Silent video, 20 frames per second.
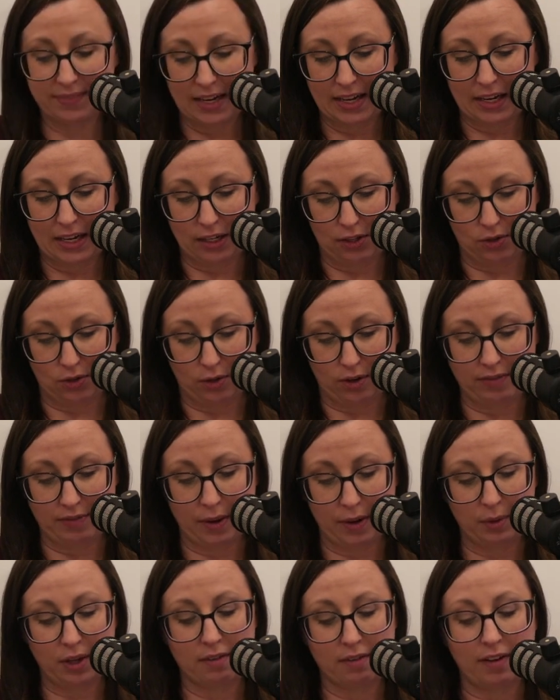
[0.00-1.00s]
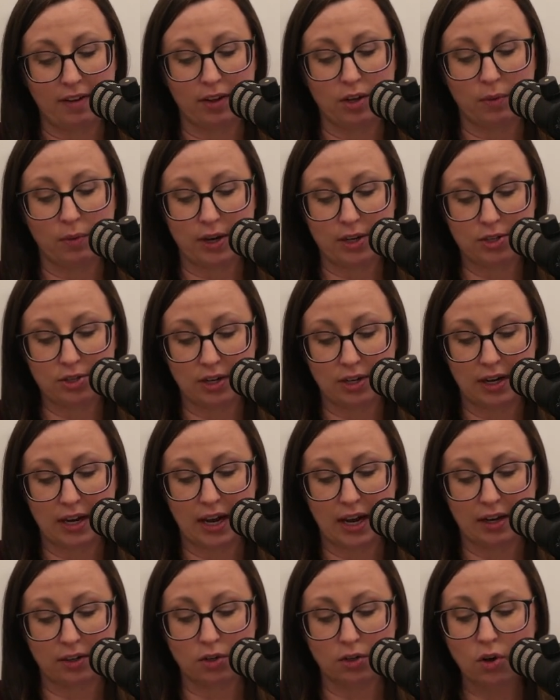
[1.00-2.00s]
your family evaluation
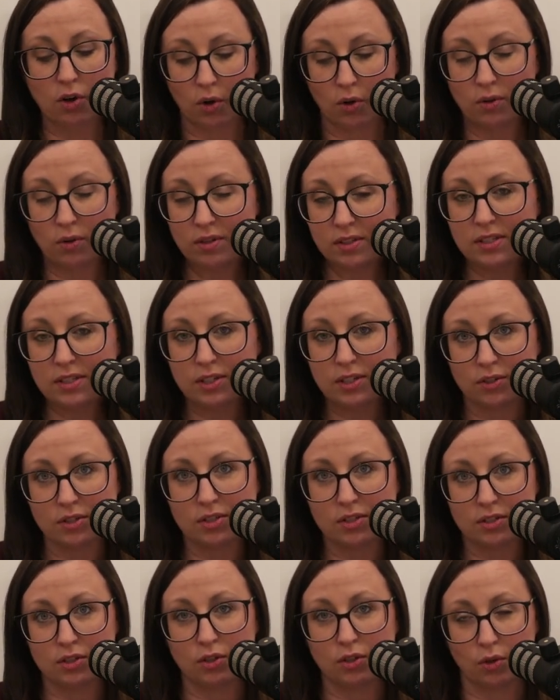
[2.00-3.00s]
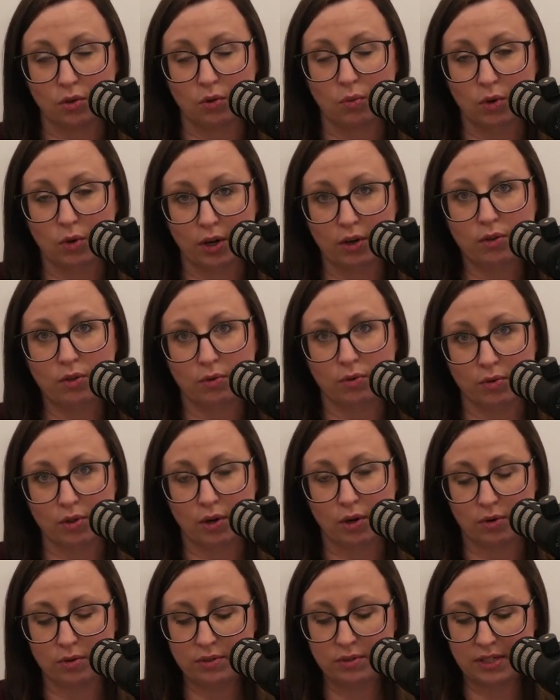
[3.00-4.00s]
and goals. You'll work through
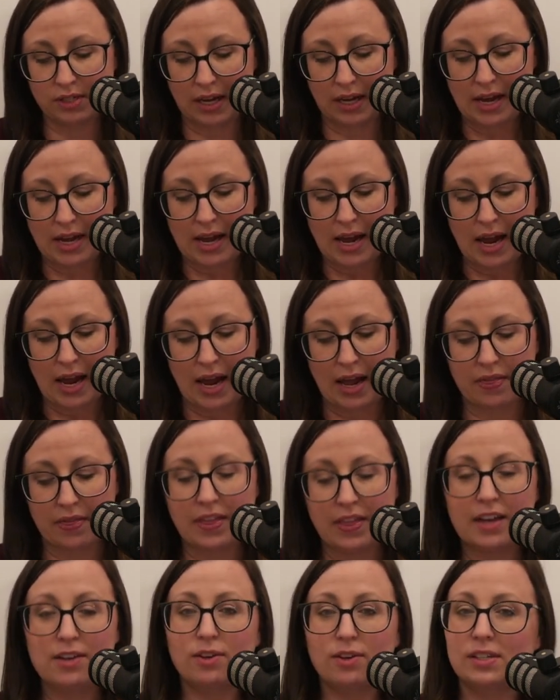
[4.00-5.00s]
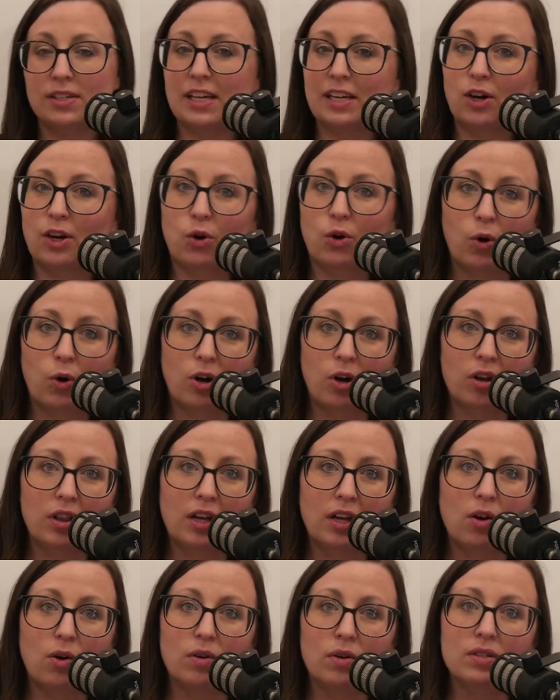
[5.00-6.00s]
those, and then you'll set your quarterly
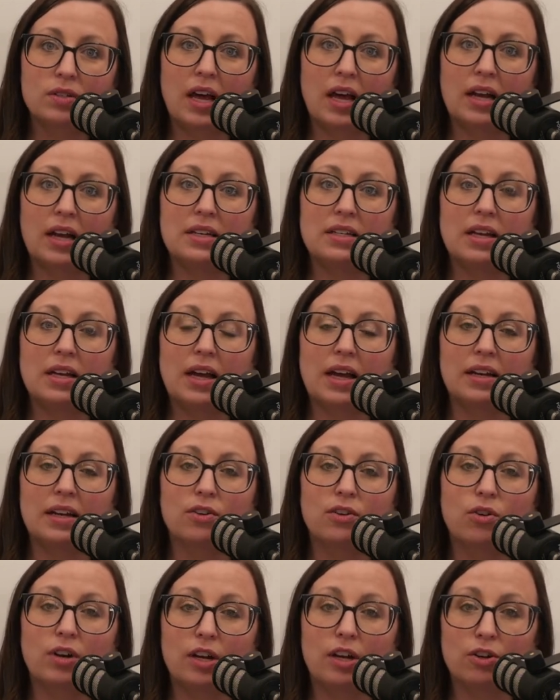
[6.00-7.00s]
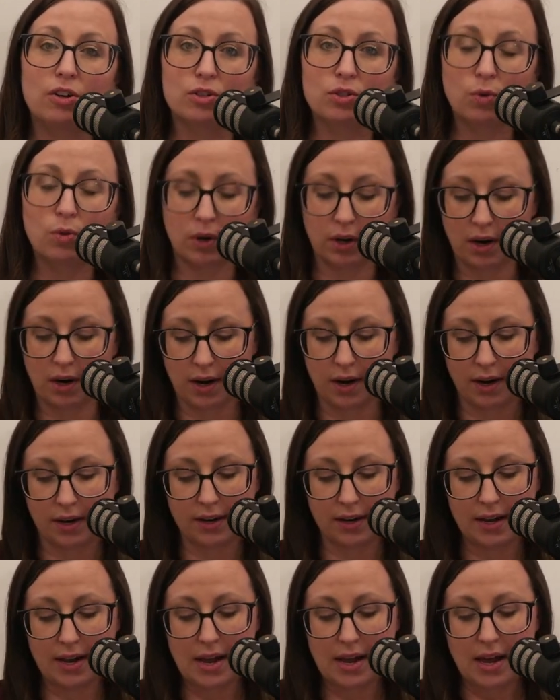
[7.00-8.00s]
goals and create your scorecard,
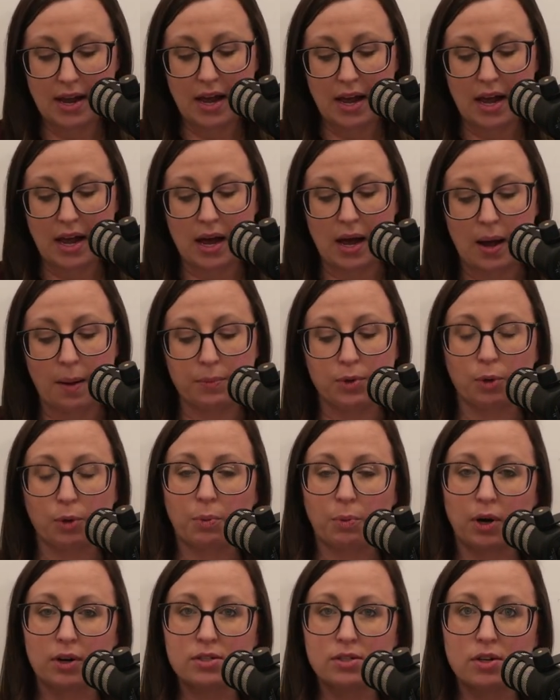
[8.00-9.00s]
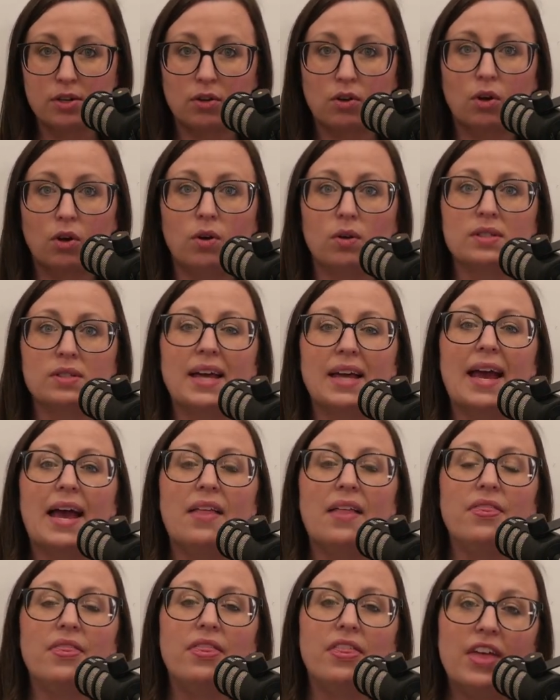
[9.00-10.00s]
your personal goals,
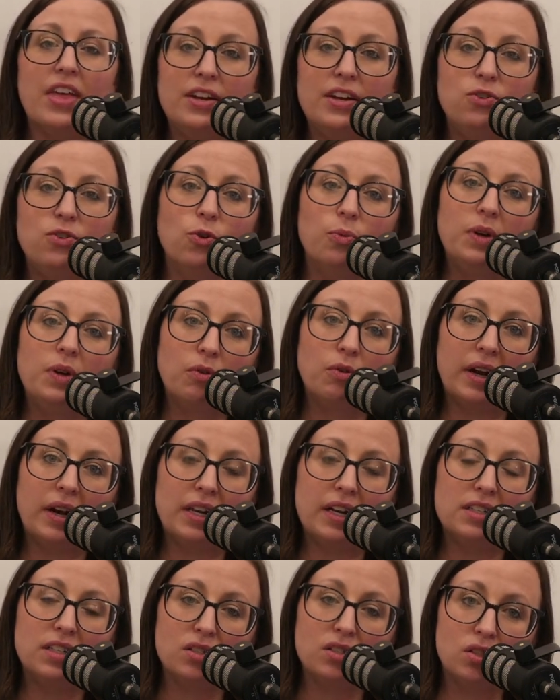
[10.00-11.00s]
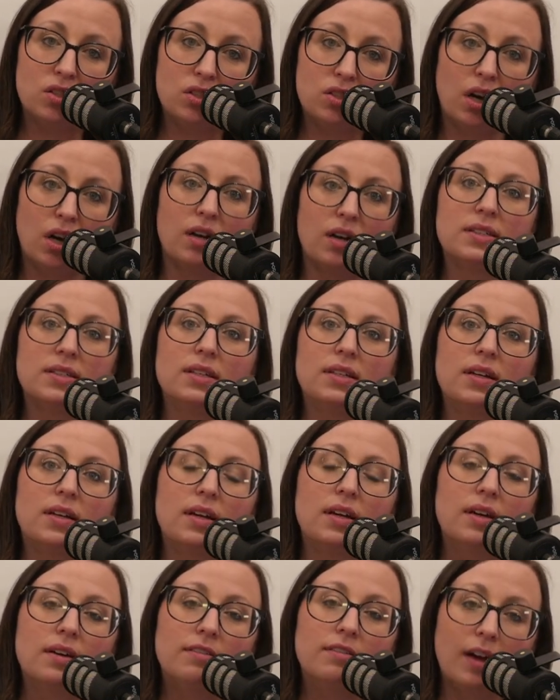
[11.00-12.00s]
and then you'll be ready to start
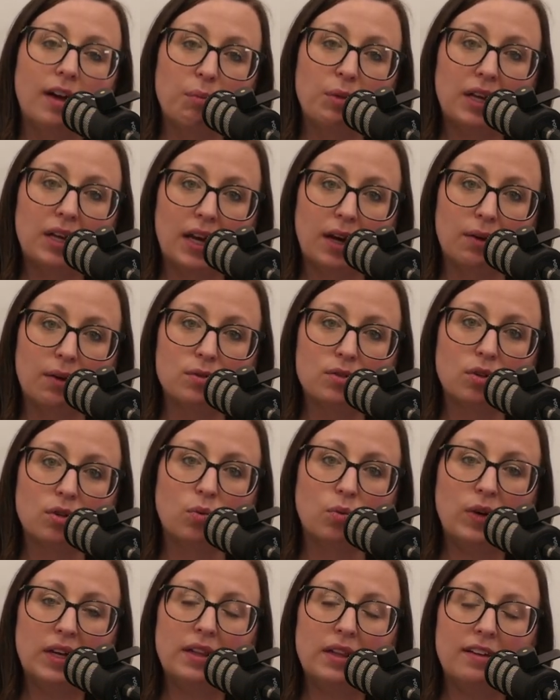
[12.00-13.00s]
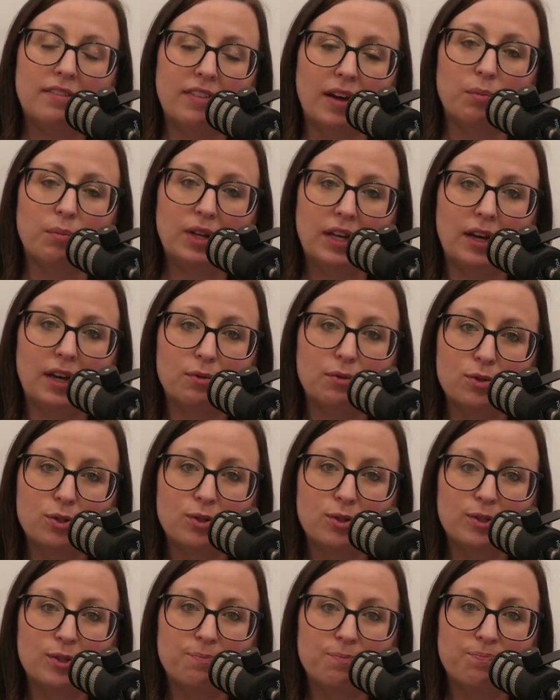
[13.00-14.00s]
weekly family
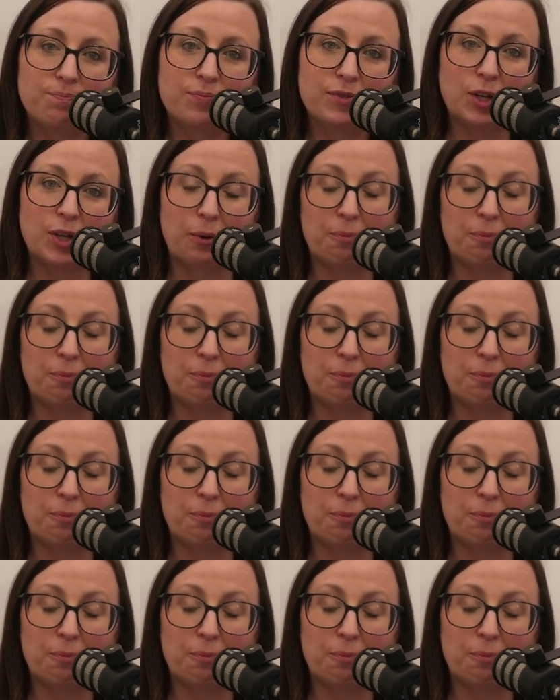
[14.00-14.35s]
councils. So